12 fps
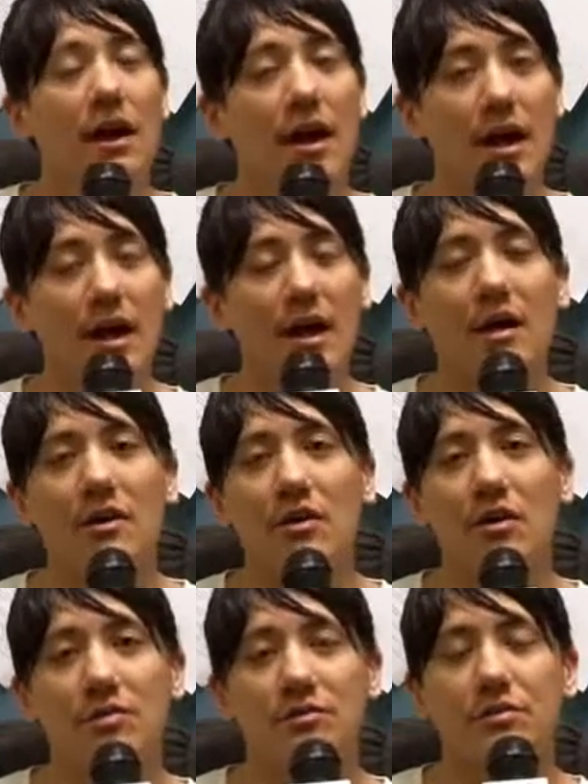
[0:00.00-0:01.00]
And
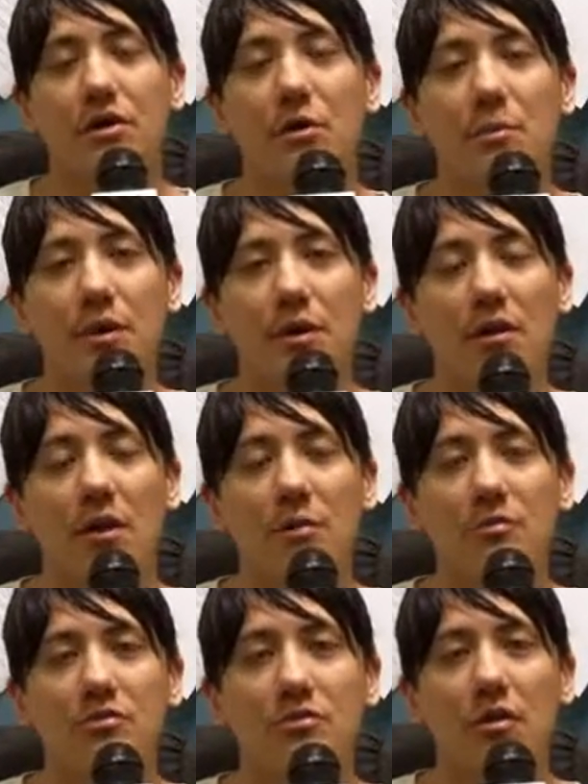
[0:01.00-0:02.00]
also, Bill
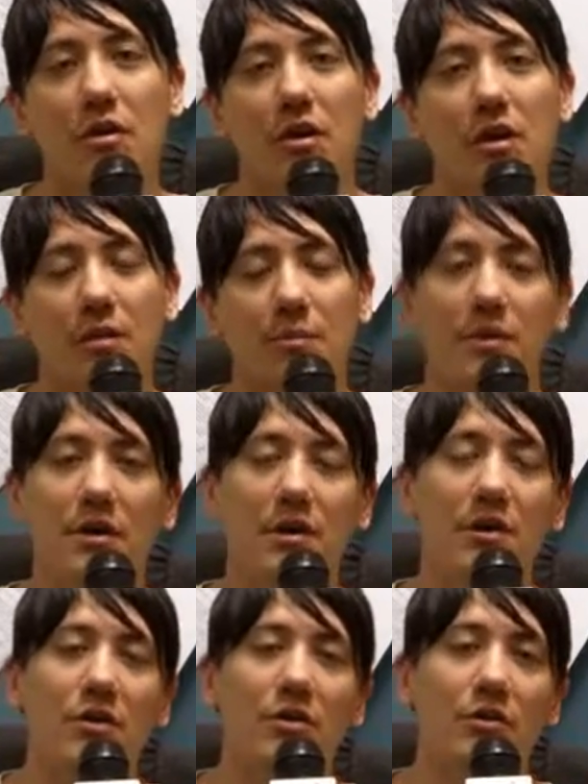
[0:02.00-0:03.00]
Armstrong.
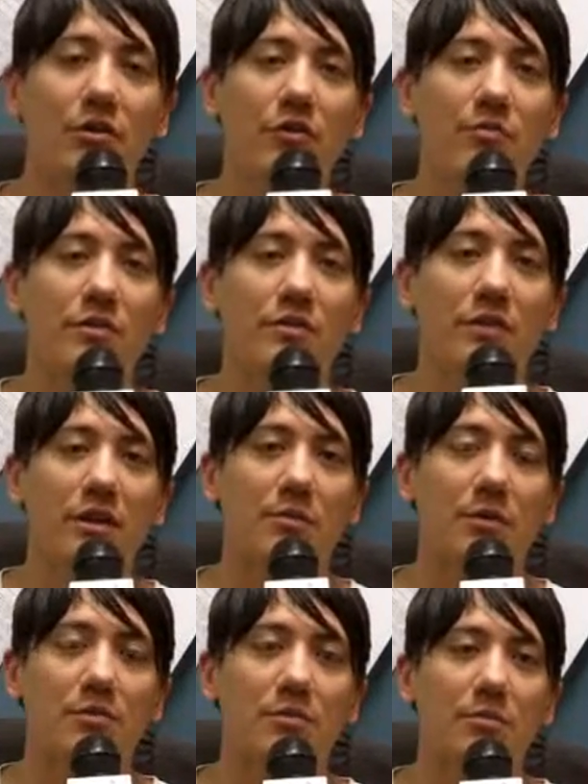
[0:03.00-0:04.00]
Bill, you have been
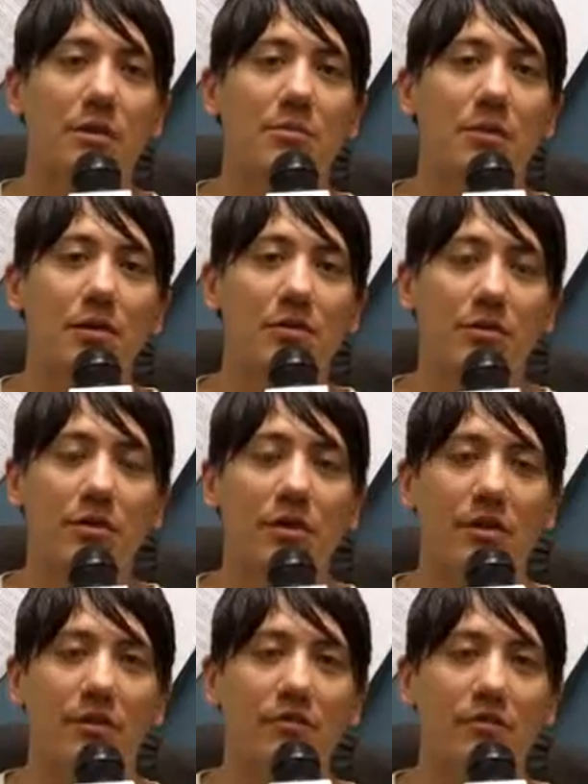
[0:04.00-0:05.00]
sending me some people. I do
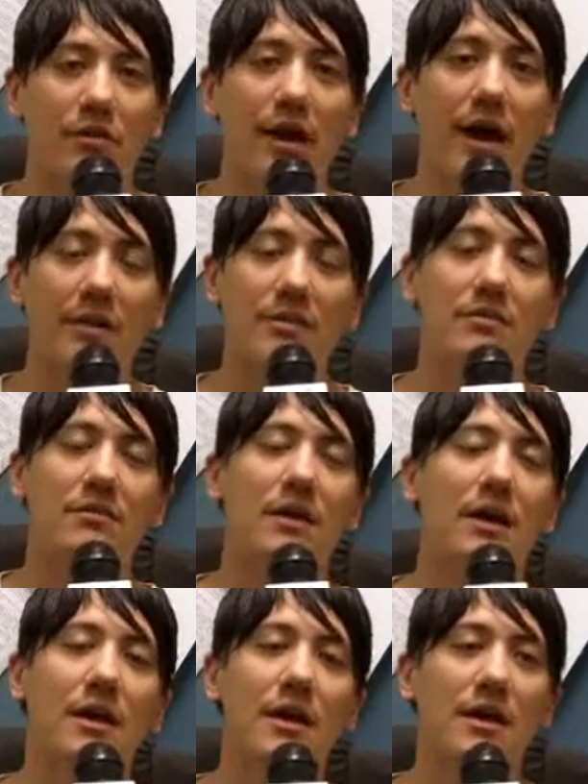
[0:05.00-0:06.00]
thank you for that.
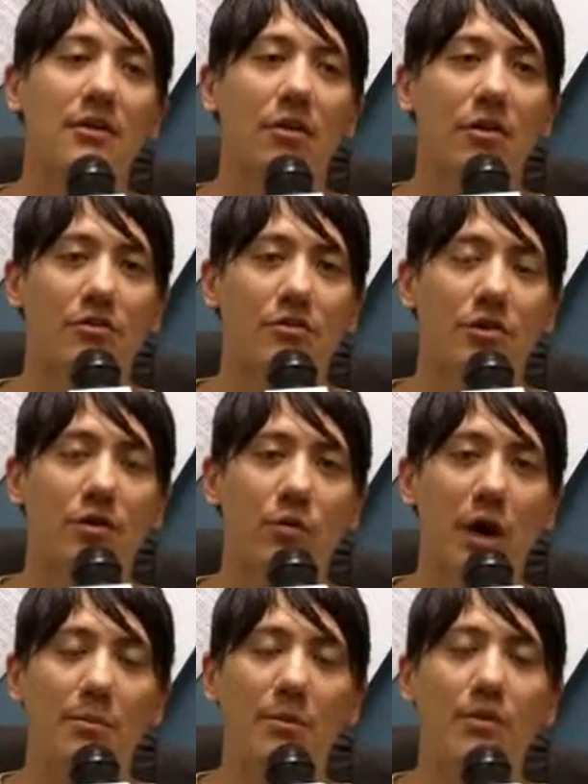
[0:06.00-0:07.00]
And also,
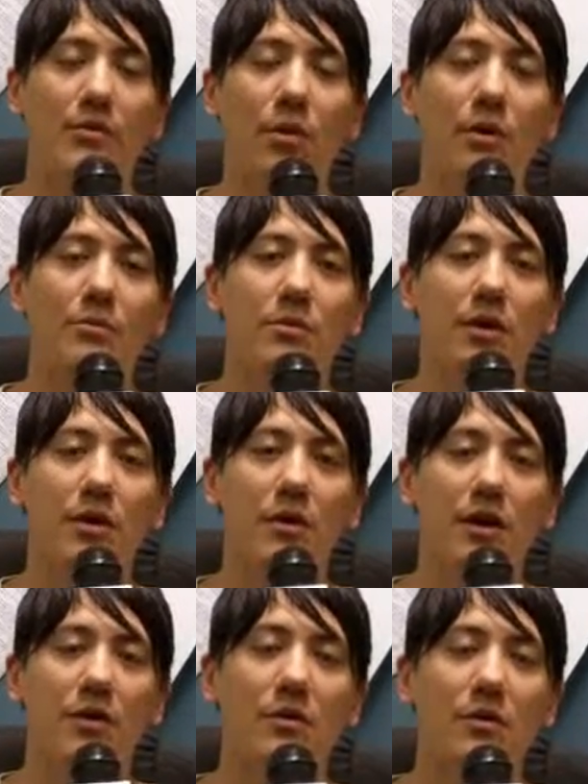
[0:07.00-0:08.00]
Robert
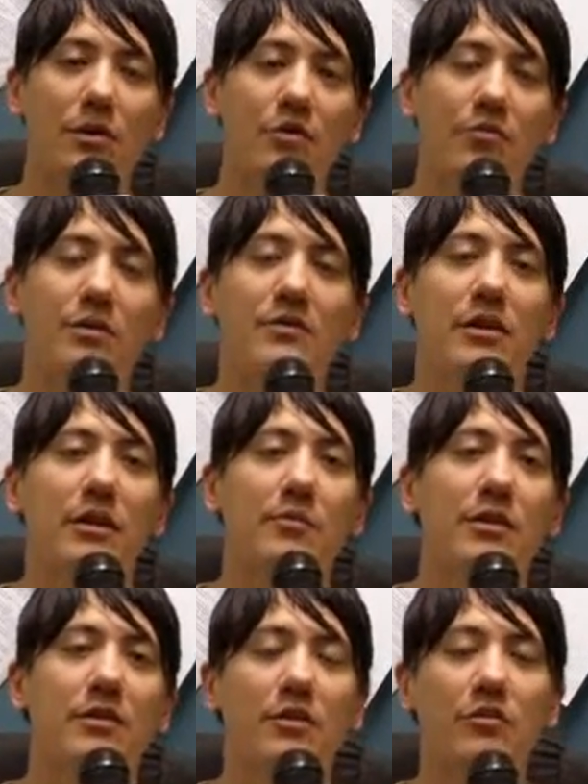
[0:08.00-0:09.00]
Thornbrough. I know that you've been
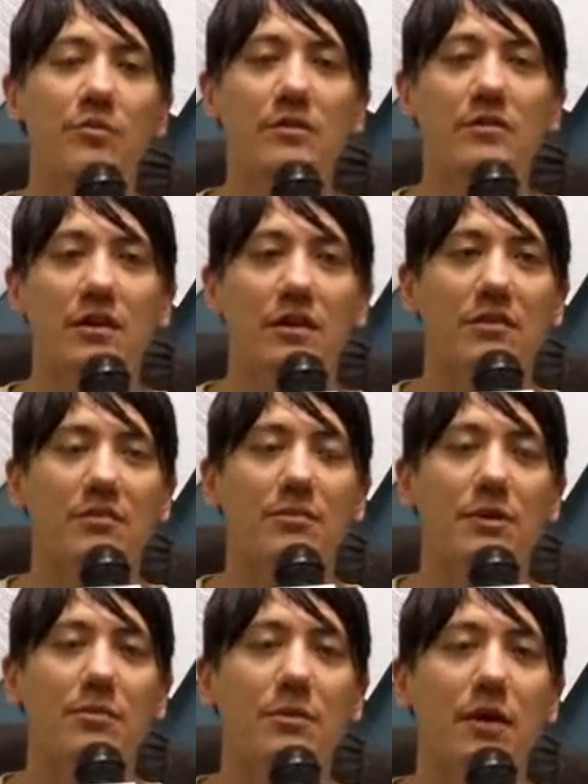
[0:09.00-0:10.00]
telling me that you've been sending
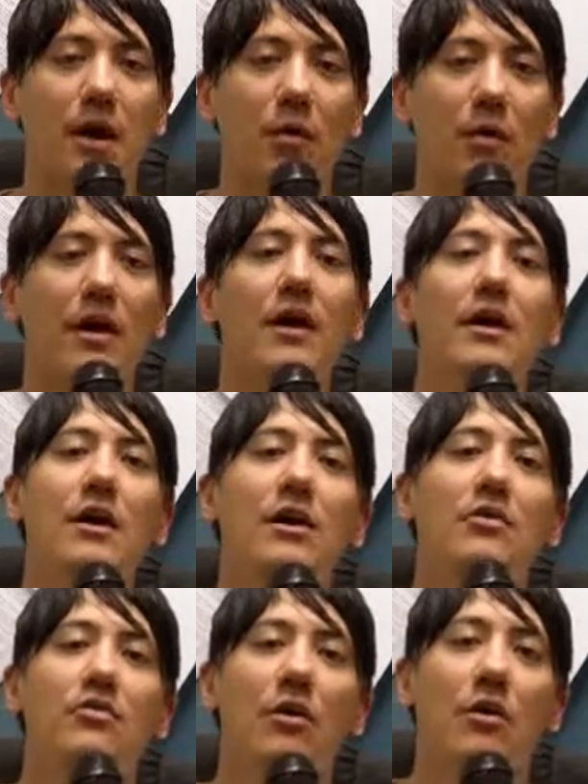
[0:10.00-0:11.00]
some people my way,
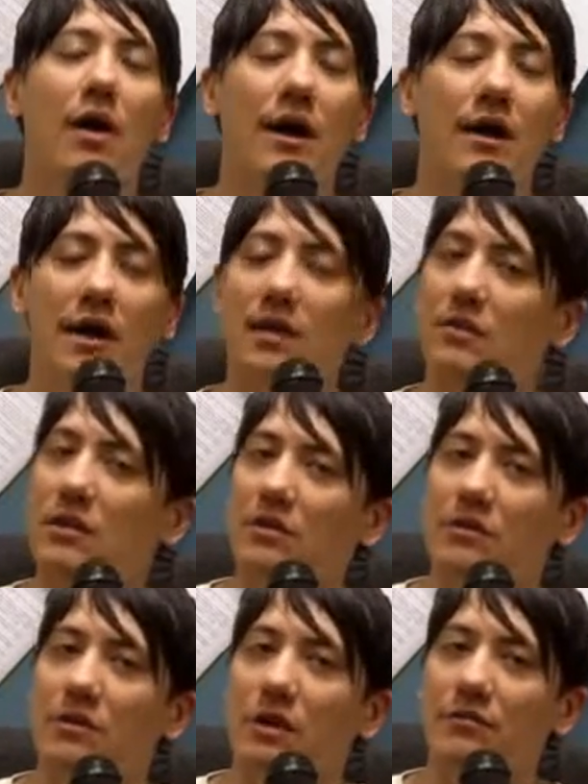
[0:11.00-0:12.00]
so I can't
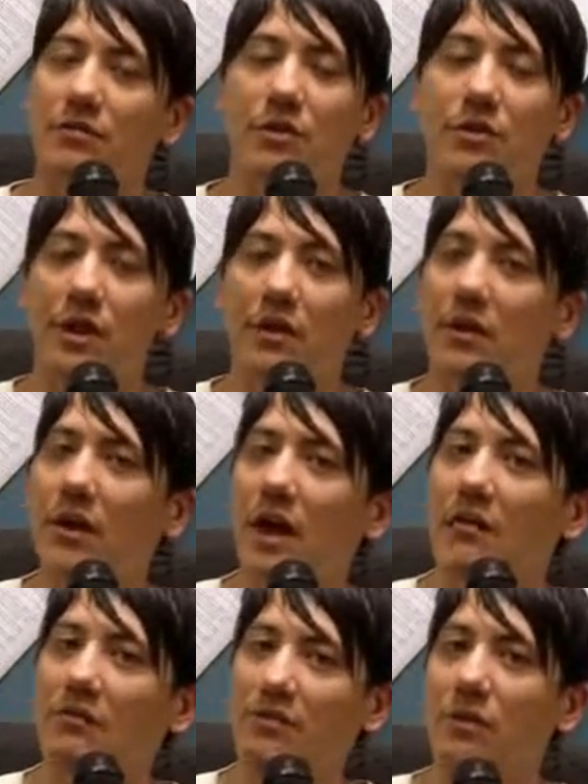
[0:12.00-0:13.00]
thank you enough. So again, there you
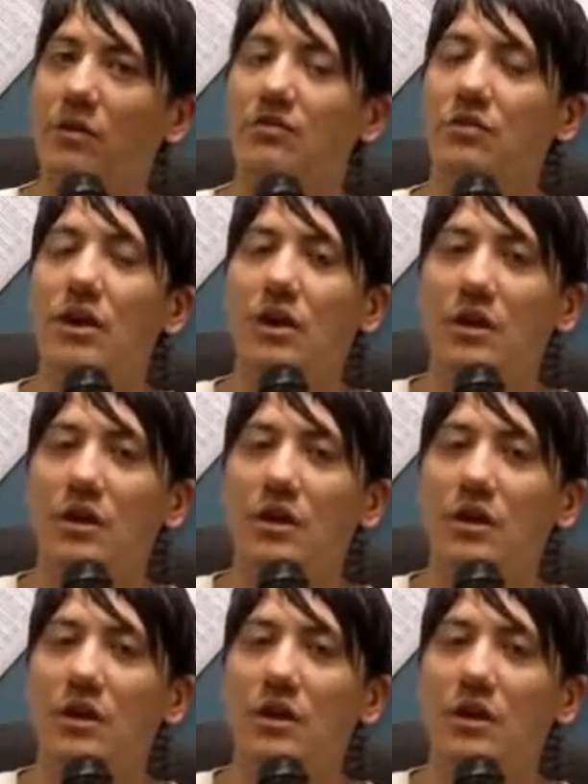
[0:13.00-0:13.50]
have it, folks.